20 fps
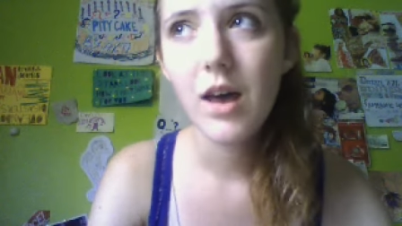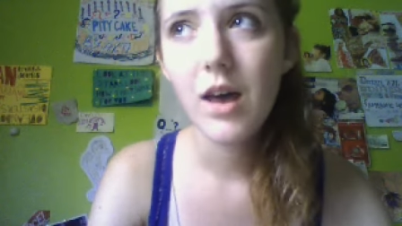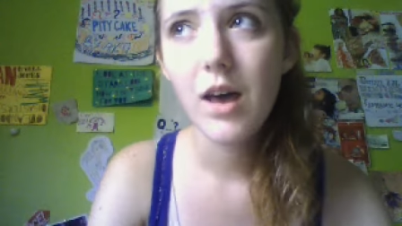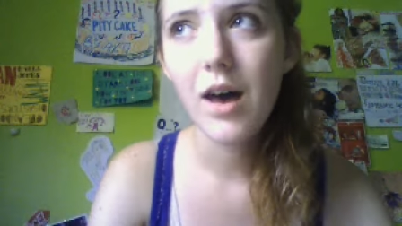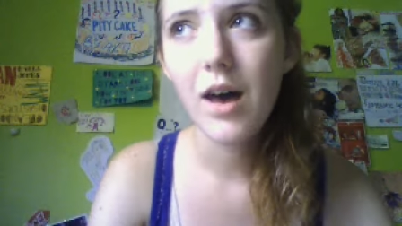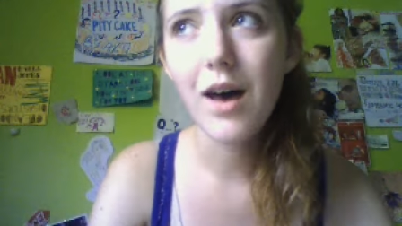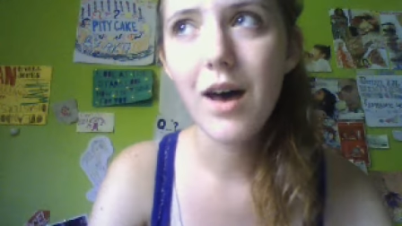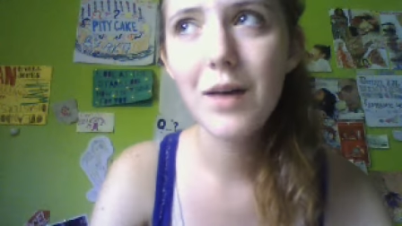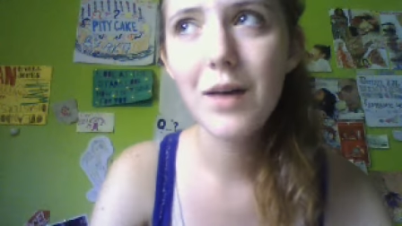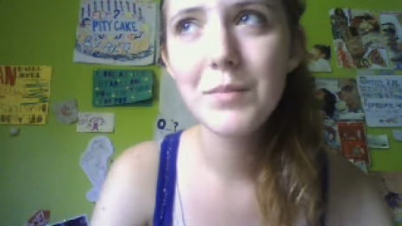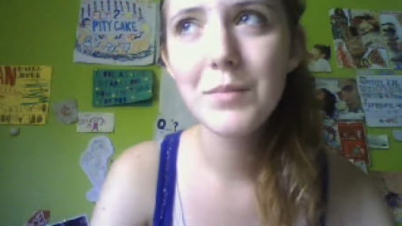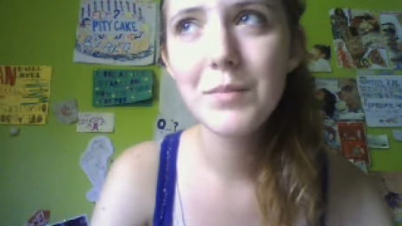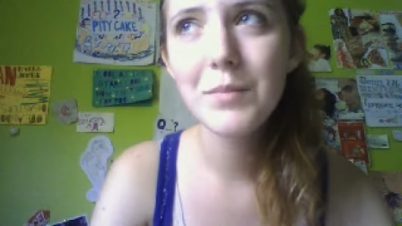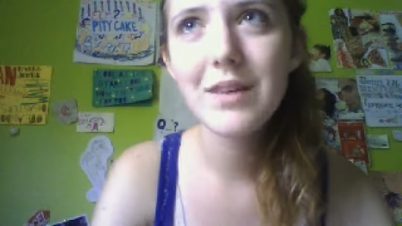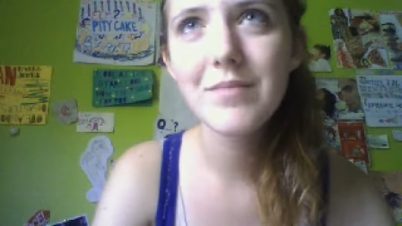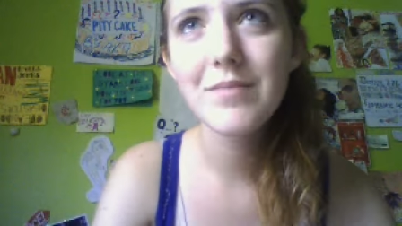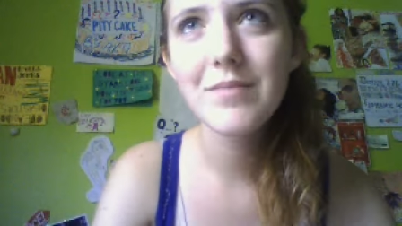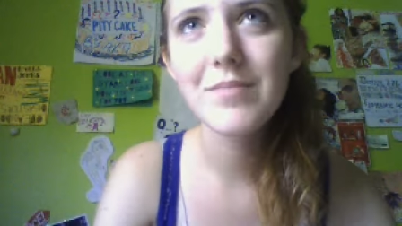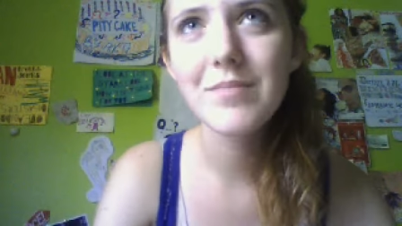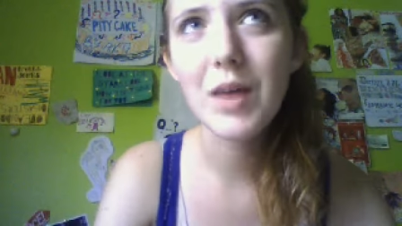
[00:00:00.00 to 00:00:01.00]
I'll make
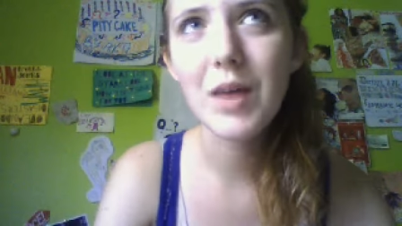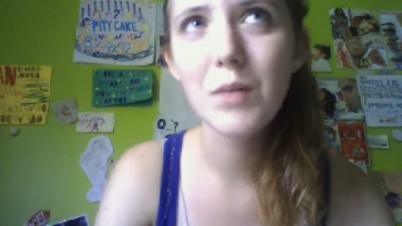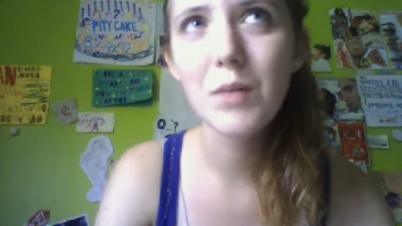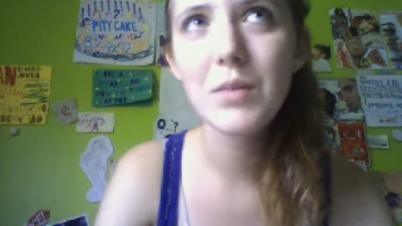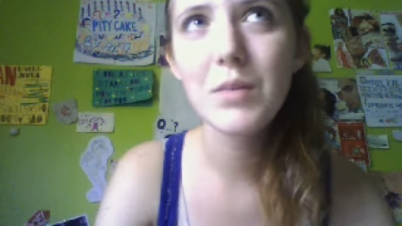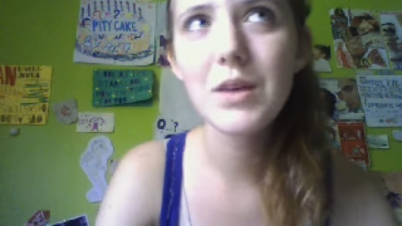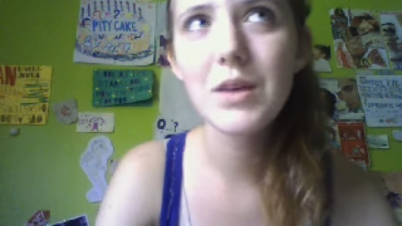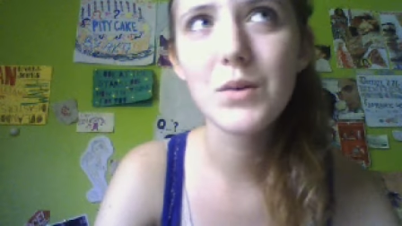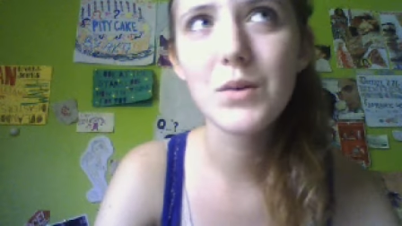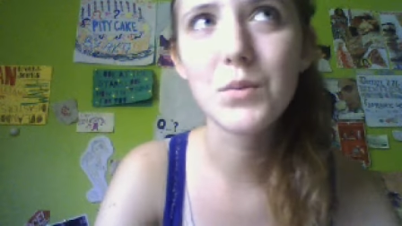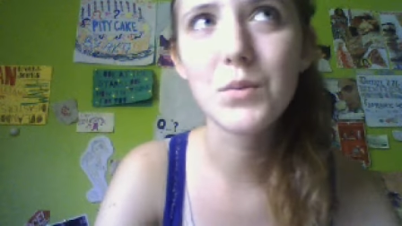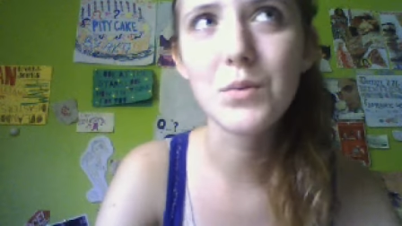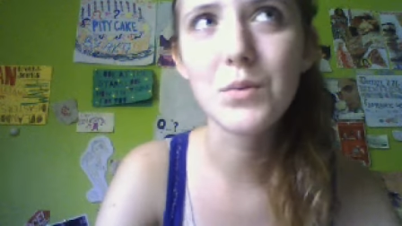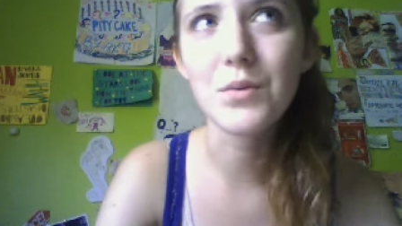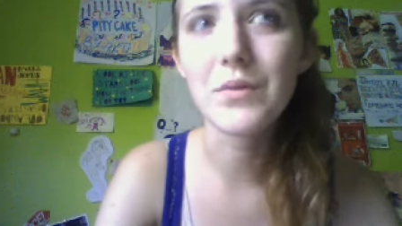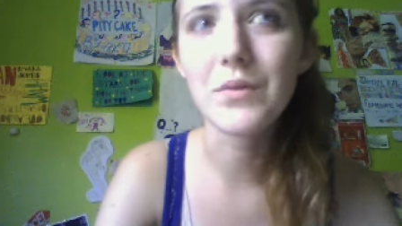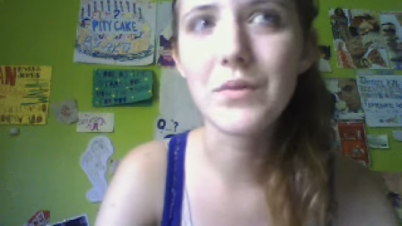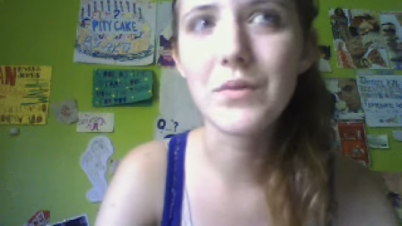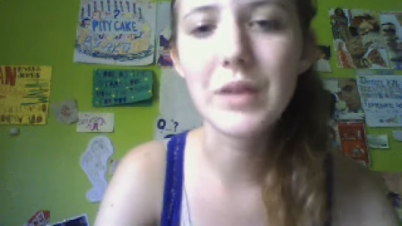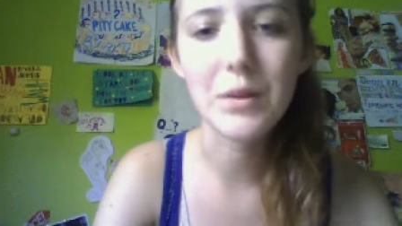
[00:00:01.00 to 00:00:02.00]
I'll make a
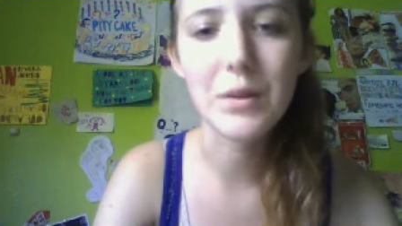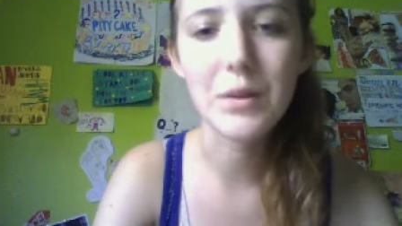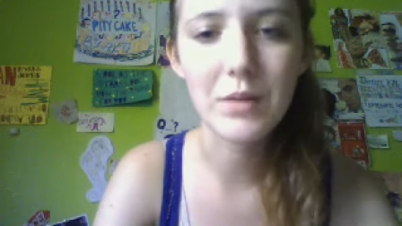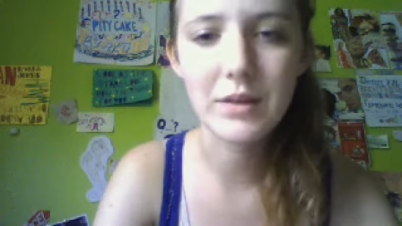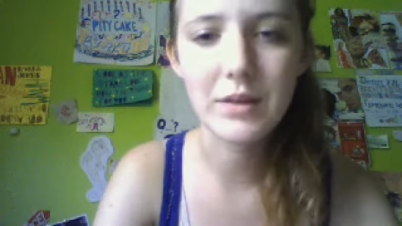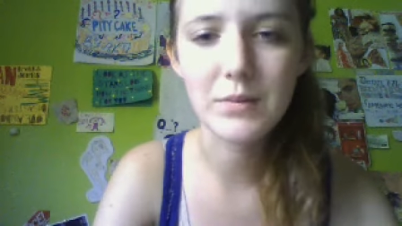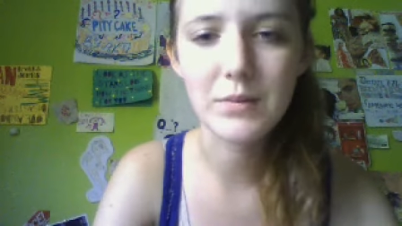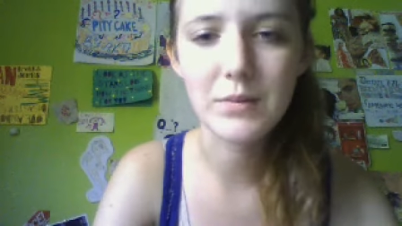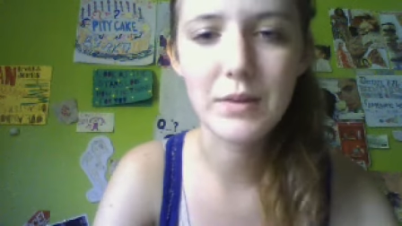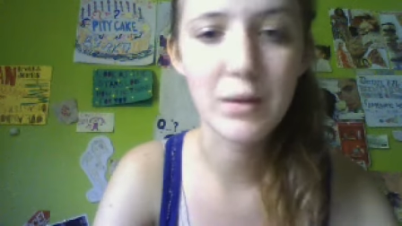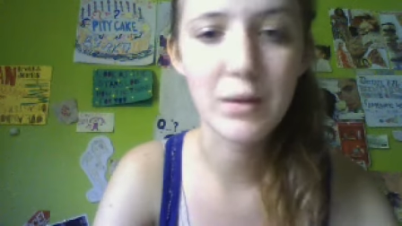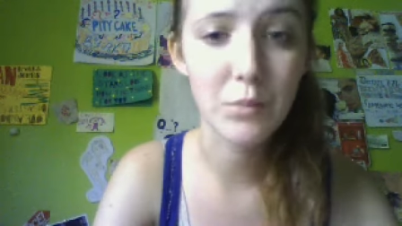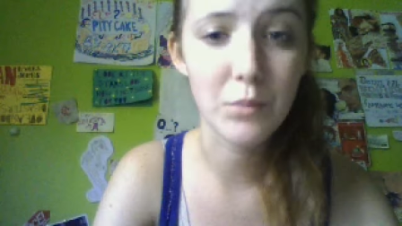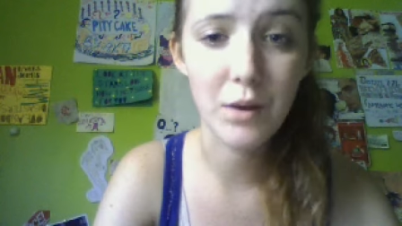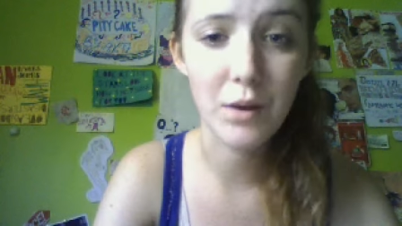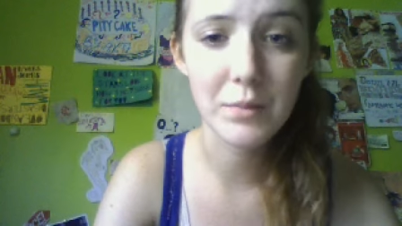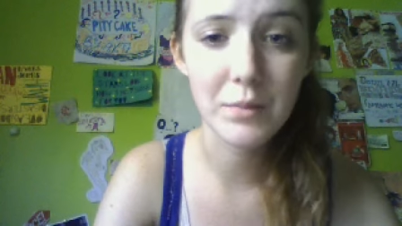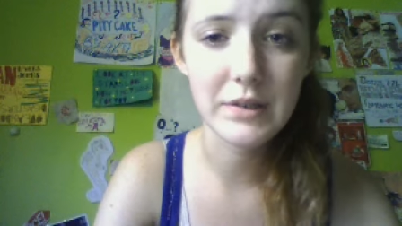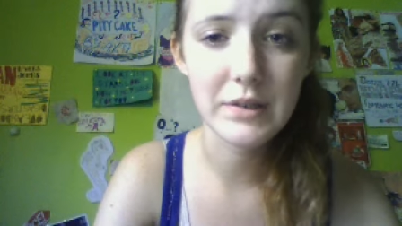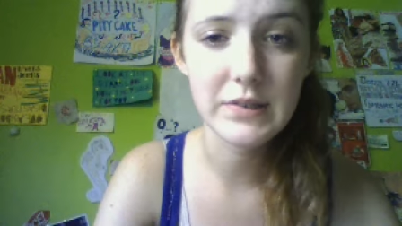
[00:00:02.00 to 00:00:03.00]
cooler video next week, I
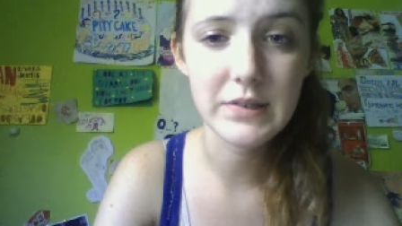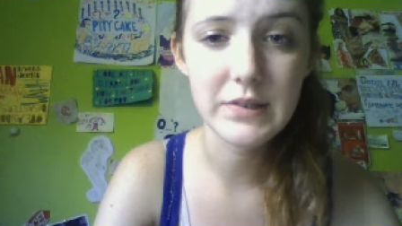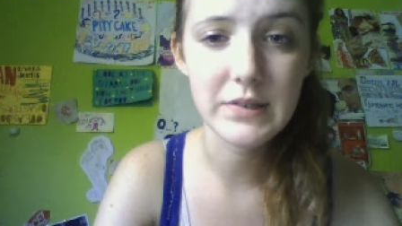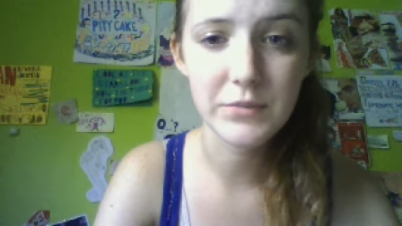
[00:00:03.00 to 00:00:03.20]
promise.